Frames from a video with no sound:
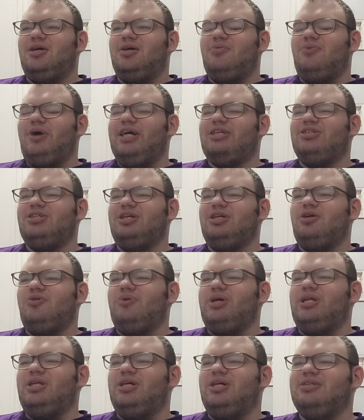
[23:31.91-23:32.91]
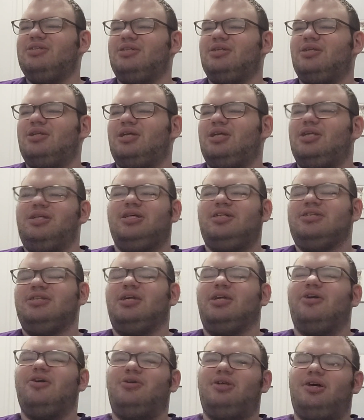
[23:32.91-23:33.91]
well actually no, he
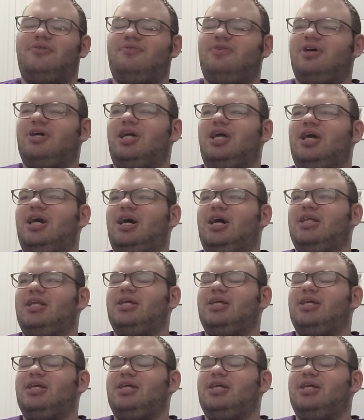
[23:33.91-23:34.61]
doesn't kill that fucking guy.